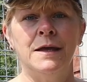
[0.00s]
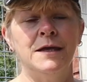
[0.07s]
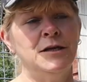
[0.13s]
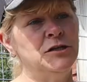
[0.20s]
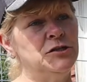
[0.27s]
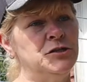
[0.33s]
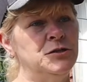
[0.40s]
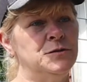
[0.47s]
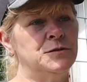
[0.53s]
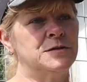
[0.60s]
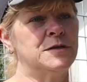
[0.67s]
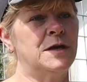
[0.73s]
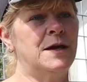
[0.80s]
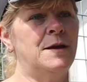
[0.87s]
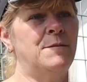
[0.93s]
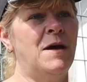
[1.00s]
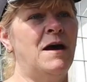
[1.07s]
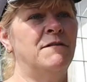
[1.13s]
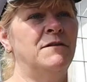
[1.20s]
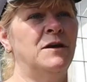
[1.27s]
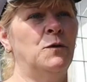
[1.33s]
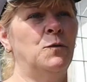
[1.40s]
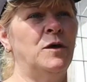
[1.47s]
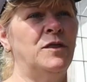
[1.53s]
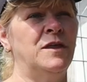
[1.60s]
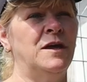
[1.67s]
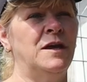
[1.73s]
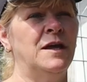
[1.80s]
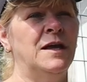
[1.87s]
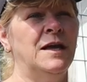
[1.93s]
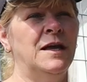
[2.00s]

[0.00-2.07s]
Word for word: issues that I'm having with it.